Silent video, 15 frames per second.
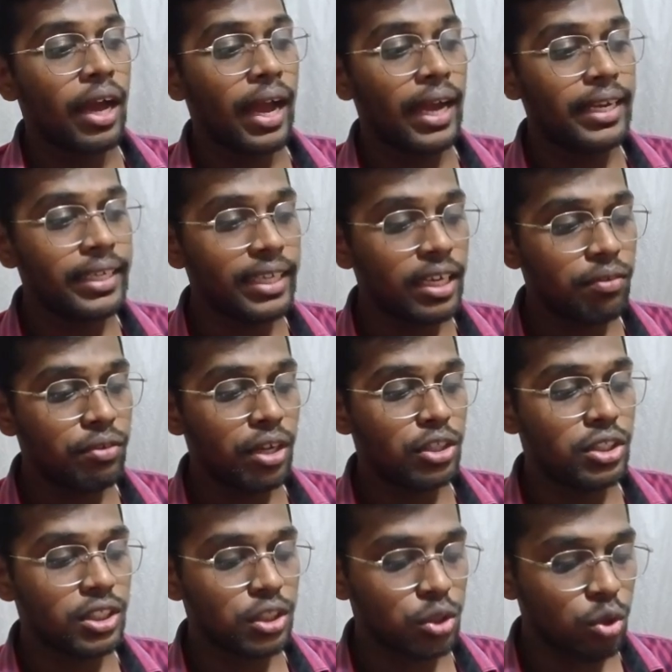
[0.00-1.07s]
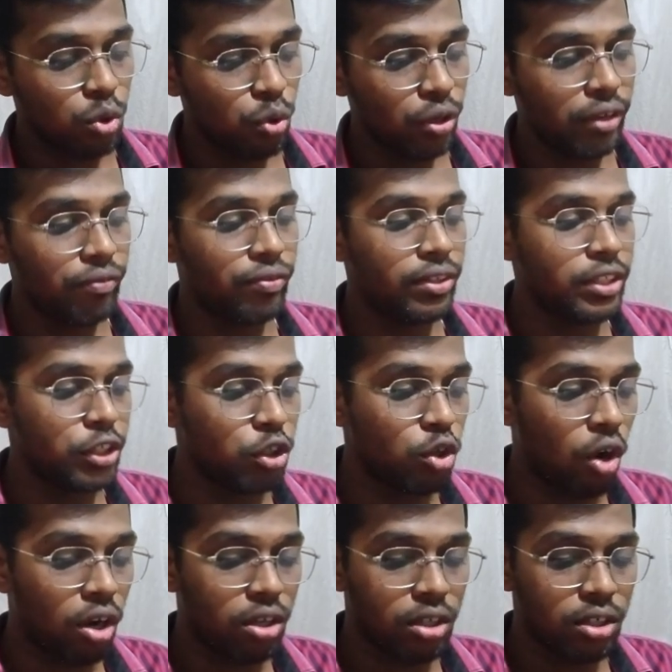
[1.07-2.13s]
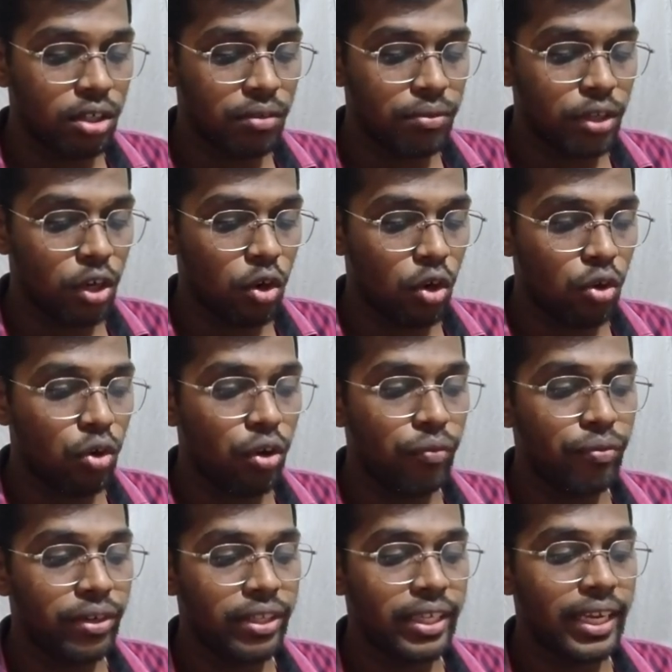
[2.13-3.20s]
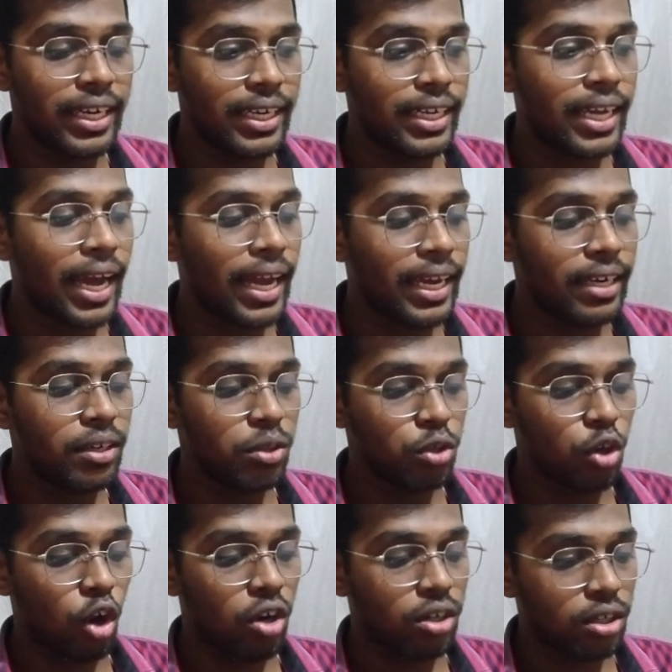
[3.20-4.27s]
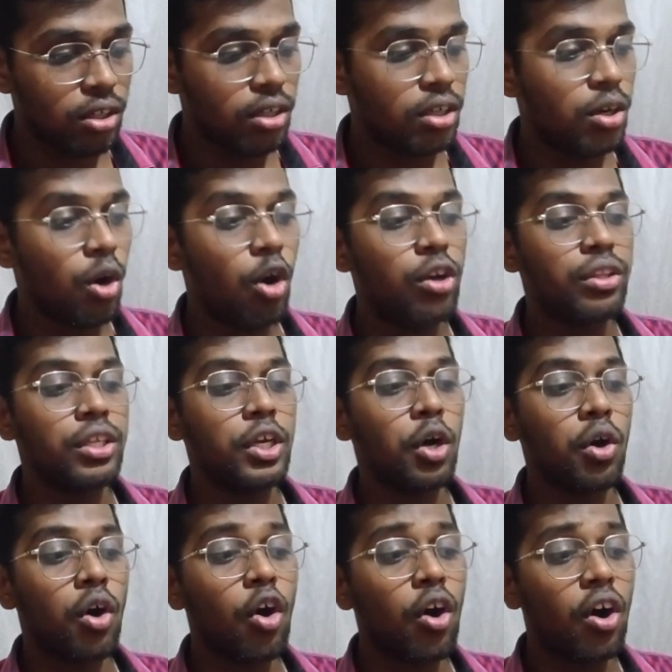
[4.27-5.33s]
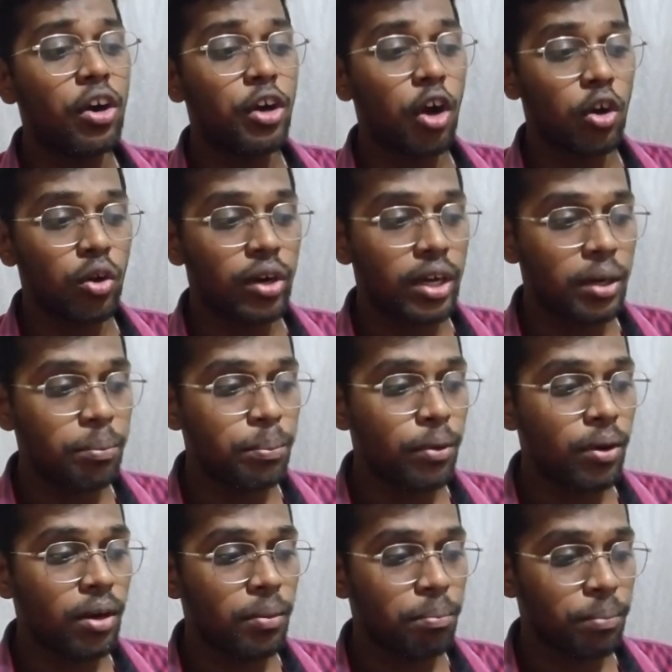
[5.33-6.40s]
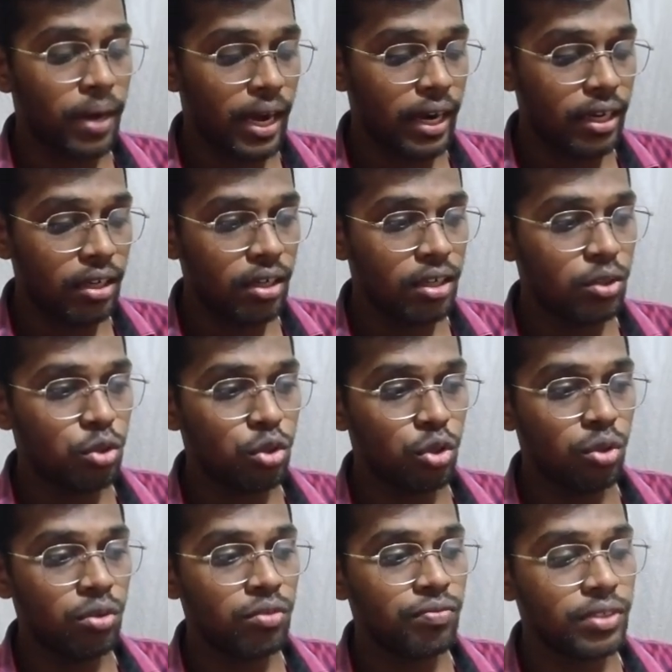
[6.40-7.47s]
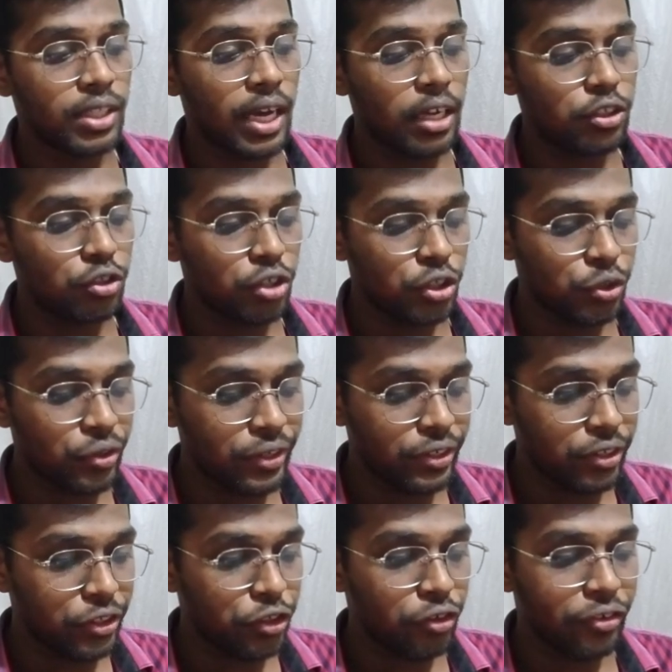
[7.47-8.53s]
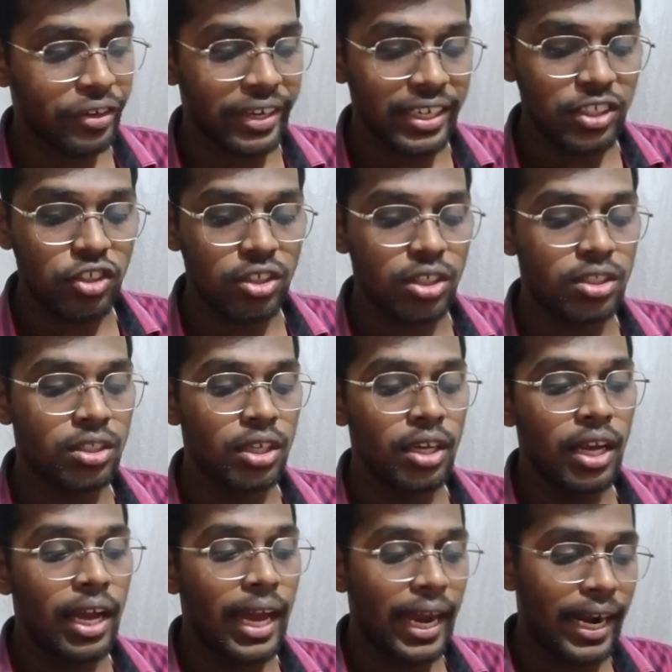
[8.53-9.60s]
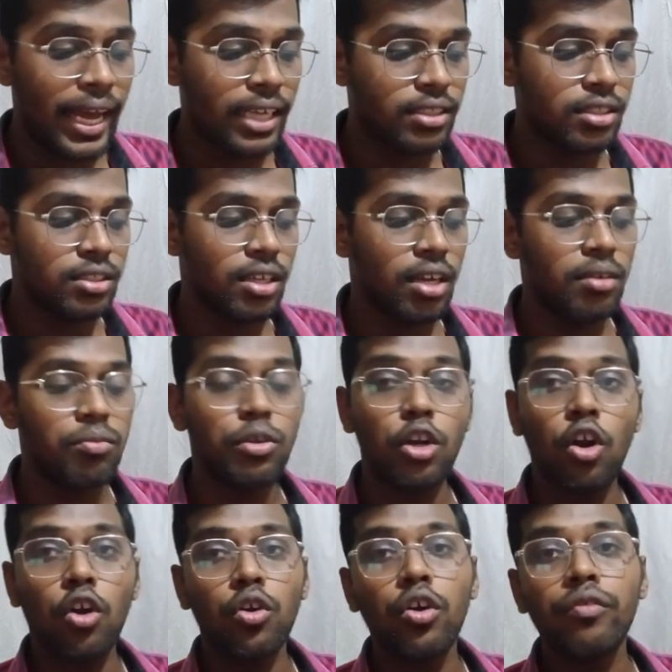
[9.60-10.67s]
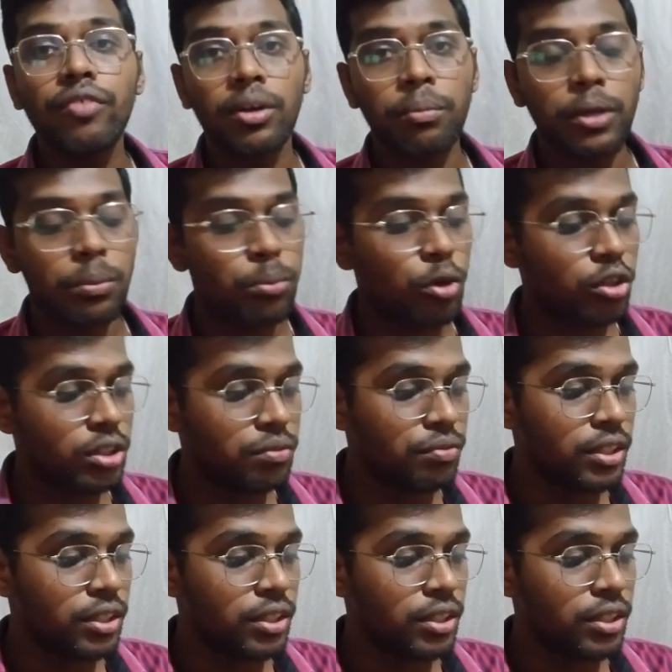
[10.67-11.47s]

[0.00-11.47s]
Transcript: And here we are just going for the Docker. We are not going for the entire Docker or the uh, Docker Hub part. You know, for that you need to enter your credentials and access that. We are not going for a big project.